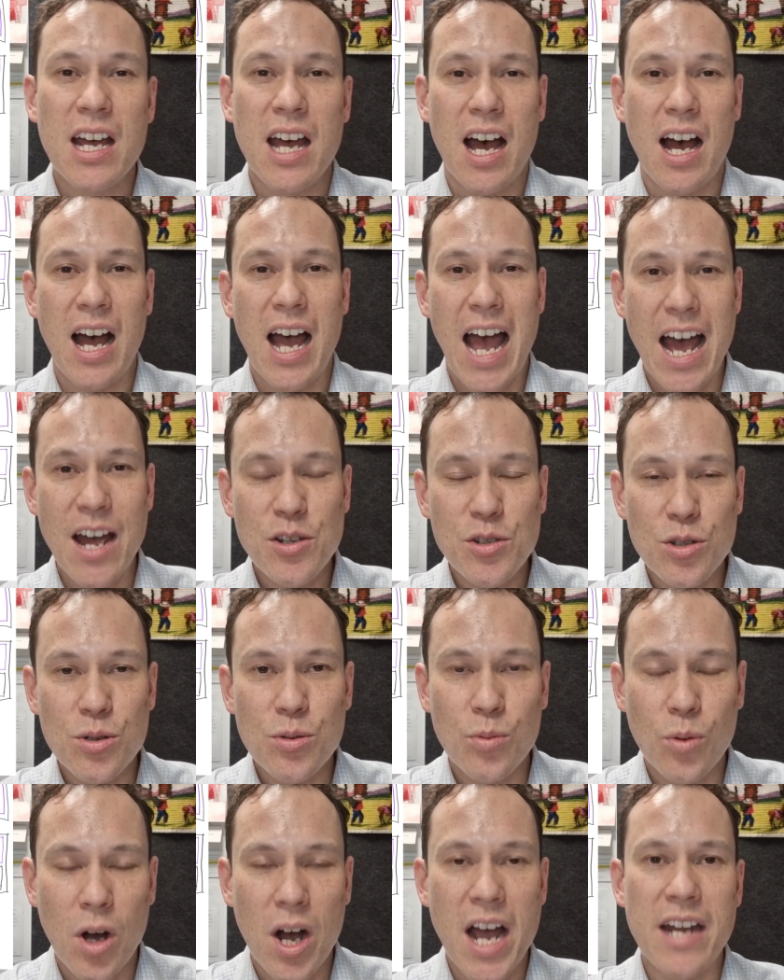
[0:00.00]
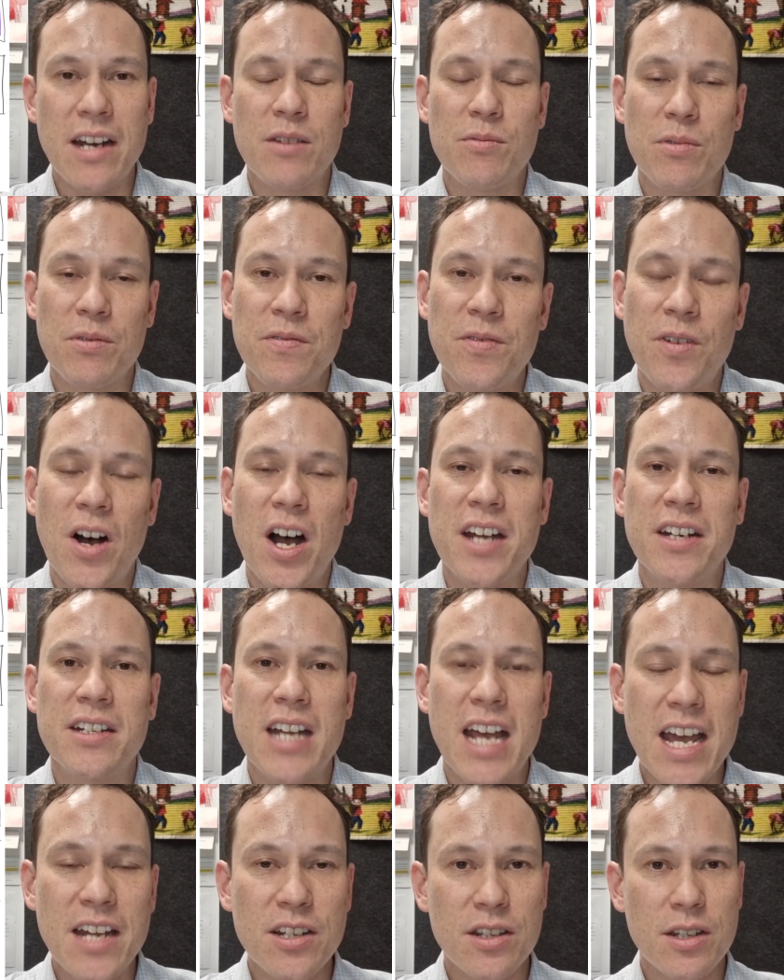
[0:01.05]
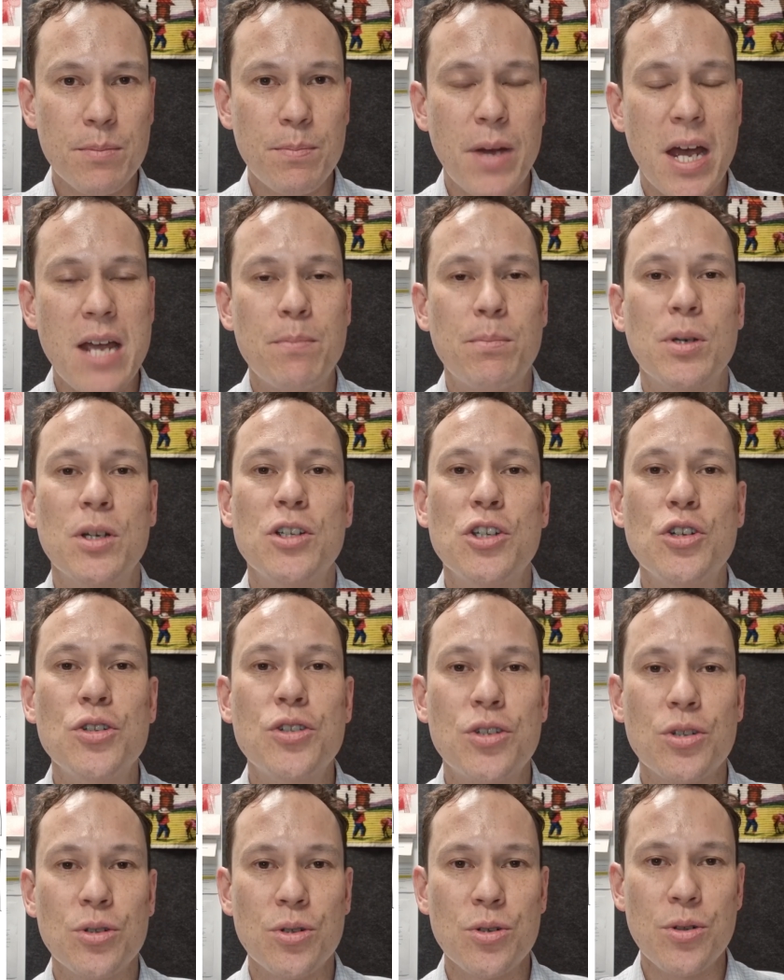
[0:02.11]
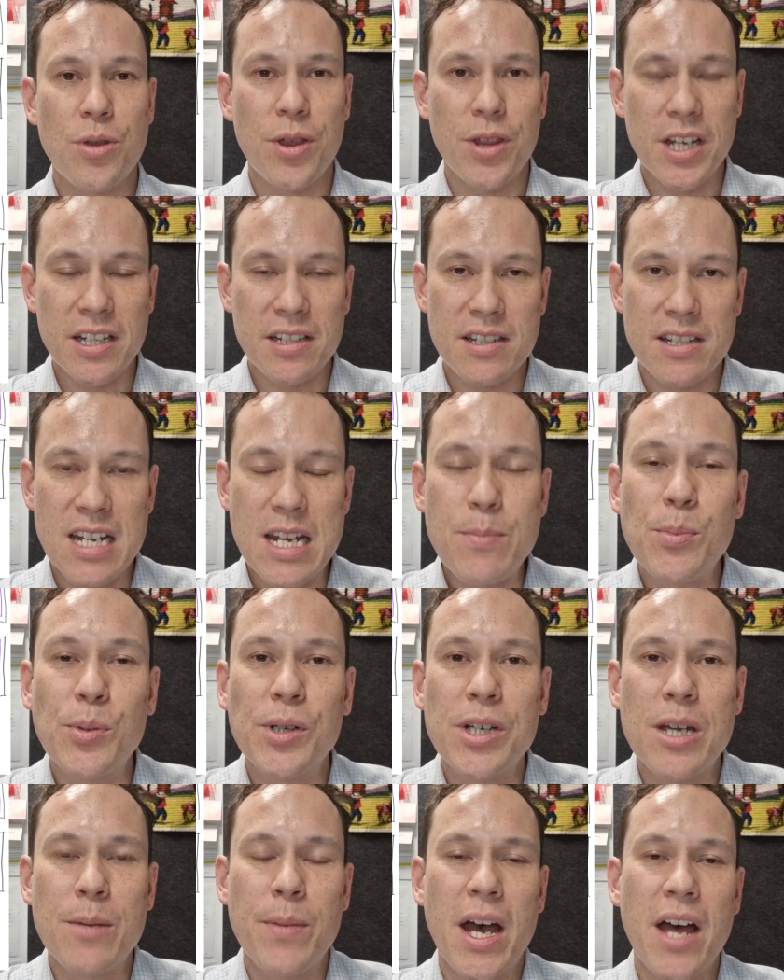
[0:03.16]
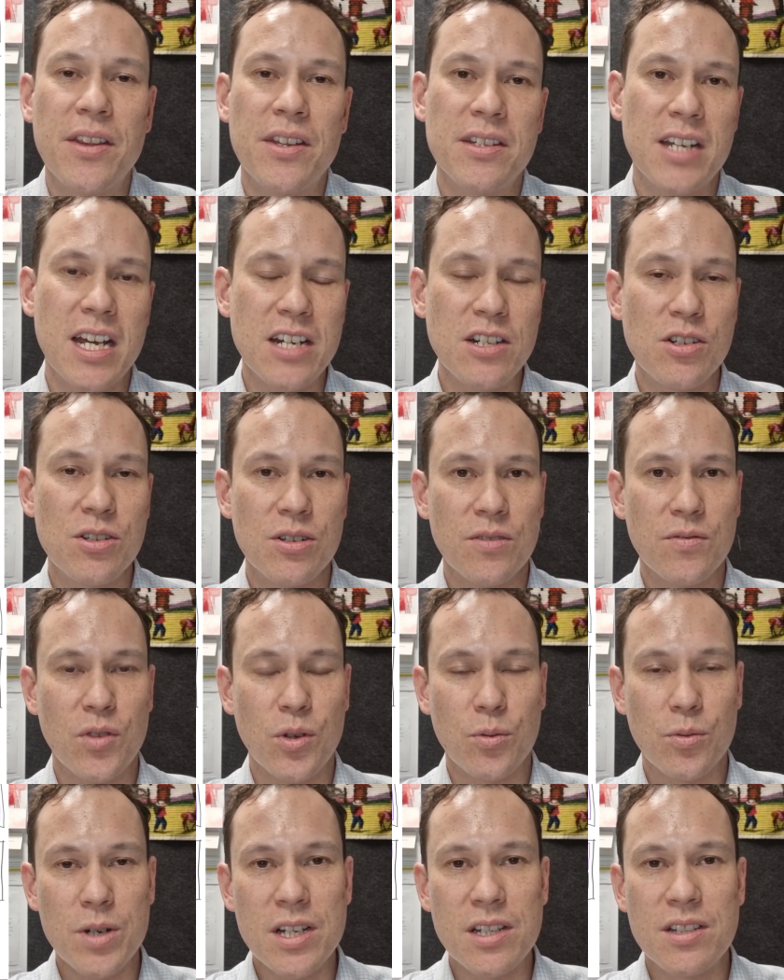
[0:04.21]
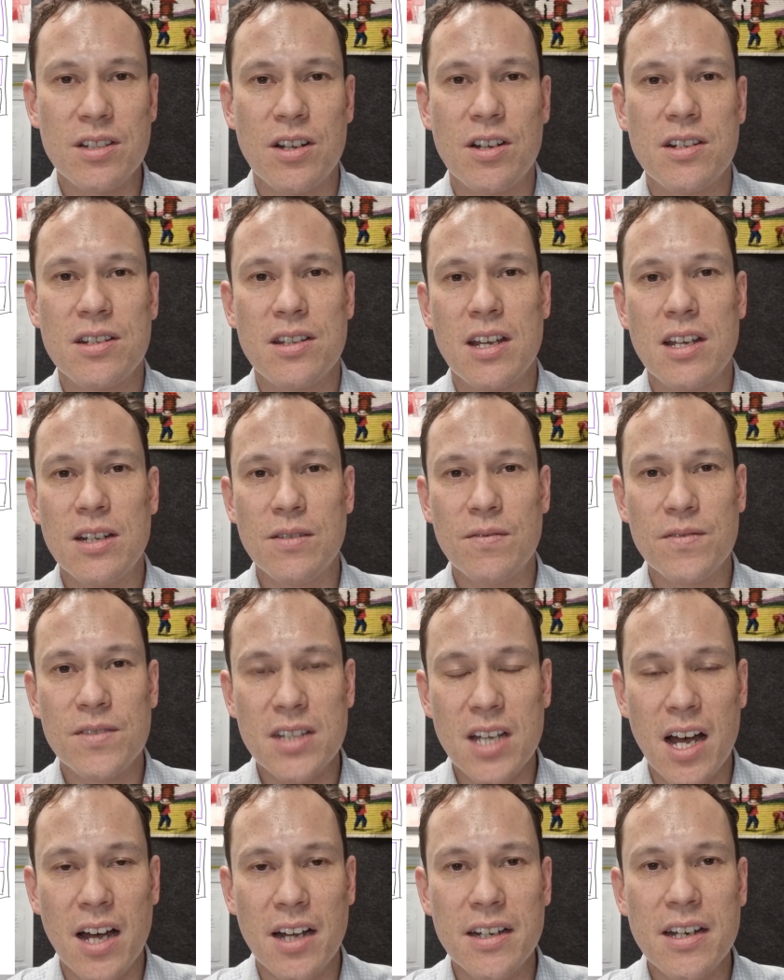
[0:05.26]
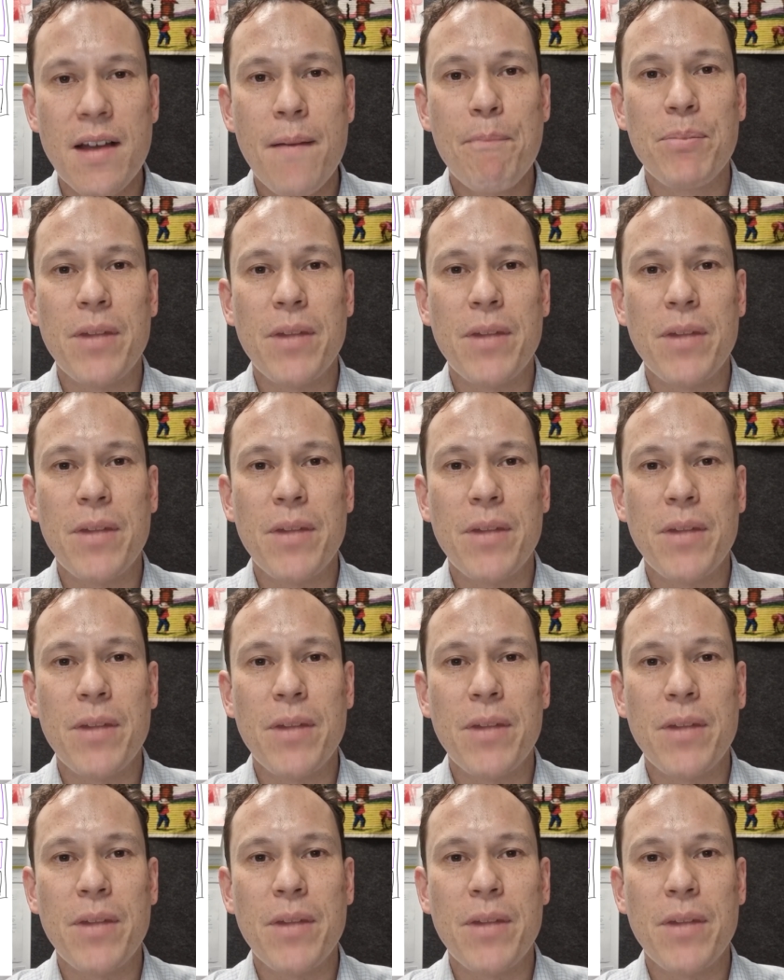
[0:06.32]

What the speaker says: As you write and refine and edit the paper, you do think deeply about the nature of the research that you've done,